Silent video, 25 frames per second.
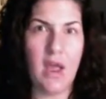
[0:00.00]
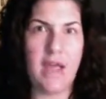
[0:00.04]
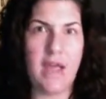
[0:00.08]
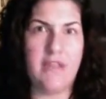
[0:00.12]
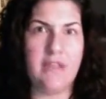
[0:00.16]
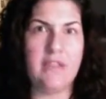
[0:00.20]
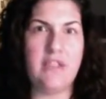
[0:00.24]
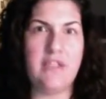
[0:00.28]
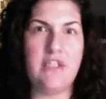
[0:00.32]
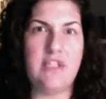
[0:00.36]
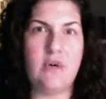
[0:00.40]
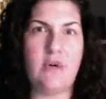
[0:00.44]

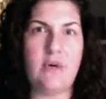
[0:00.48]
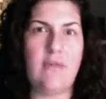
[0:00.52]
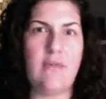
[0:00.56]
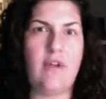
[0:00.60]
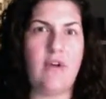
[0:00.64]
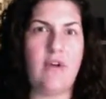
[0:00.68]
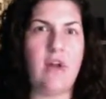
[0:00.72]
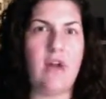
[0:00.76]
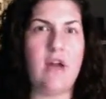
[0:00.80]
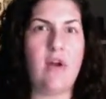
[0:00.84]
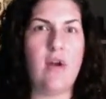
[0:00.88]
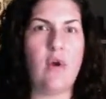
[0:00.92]
And so if
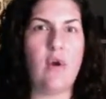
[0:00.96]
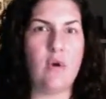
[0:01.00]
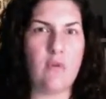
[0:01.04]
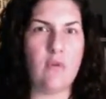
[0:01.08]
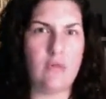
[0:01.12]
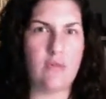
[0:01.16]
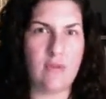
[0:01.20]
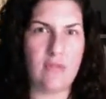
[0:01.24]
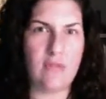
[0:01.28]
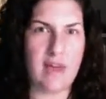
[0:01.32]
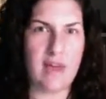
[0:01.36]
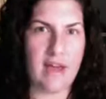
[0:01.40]
you're not
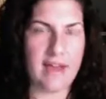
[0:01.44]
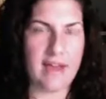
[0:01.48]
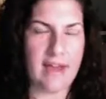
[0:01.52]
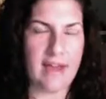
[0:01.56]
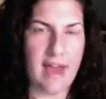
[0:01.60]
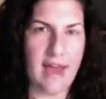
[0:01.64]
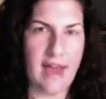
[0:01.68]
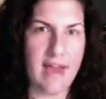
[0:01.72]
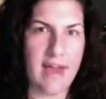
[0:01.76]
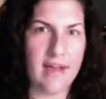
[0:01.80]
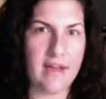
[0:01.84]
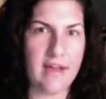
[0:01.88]
over that
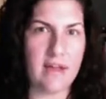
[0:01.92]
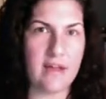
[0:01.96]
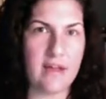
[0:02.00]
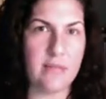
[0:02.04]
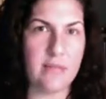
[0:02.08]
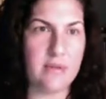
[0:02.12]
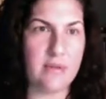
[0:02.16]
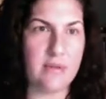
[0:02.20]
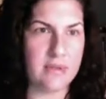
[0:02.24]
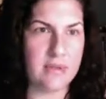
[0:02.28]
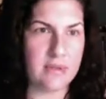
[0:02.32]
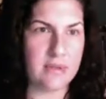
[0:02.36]
yet,
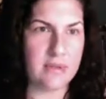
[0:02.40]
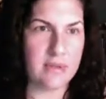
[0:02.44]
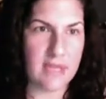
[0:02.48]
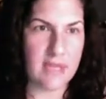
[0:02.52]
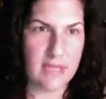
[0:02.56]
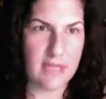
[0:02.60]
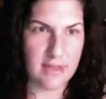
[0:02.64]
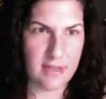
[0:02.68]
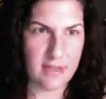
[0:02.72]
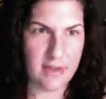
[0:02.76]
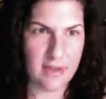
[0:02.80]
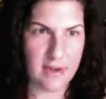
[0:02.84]

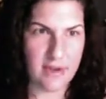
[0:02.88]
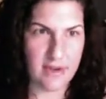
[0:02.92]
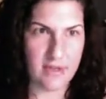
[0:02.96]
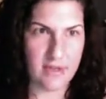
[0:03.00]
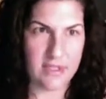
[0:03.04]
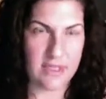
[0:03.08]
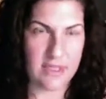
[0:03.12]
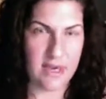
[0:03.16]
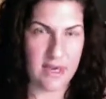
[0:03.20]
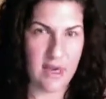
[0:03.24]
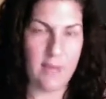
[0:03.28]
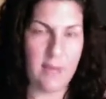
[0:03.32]
completely
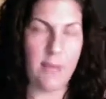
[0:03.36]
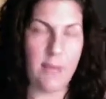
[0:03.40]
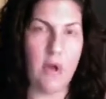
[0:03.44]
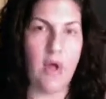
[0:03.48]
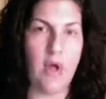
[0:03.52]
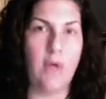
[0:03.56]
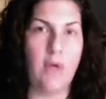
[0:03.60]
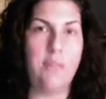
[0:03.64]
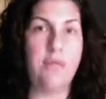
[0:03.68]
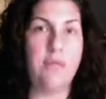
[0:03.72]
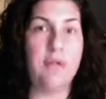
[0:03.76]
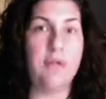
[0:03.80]

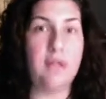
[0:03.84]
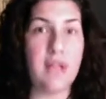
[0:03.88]
understandable.